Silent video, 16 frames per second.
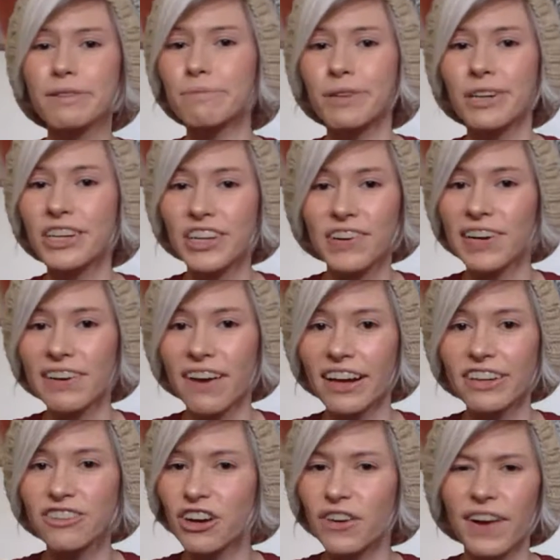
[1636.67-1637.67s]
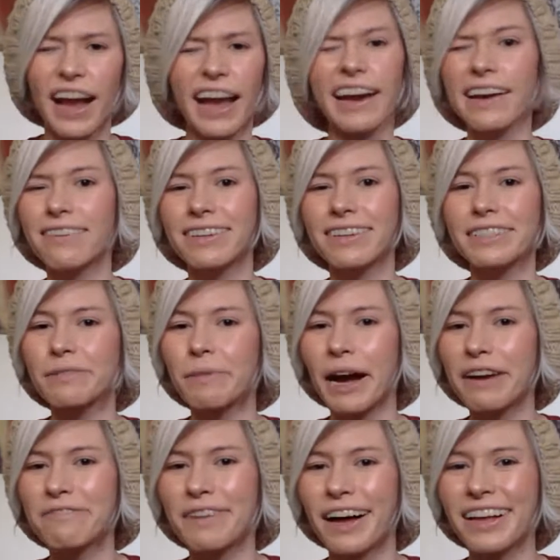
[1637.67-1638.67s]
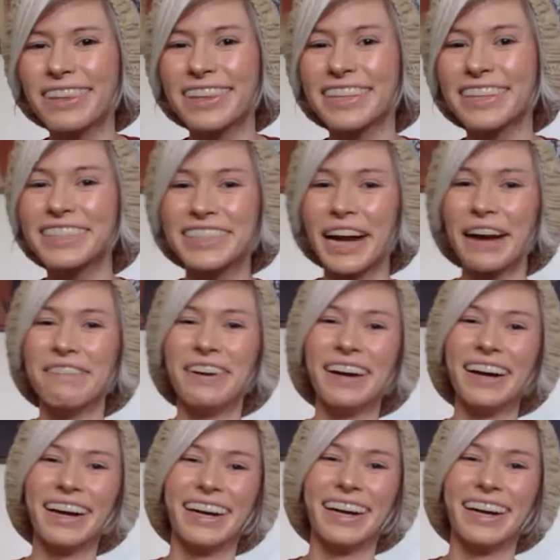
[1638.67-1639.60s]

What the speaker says: Mercury retrograde. It wasn't my fault this time.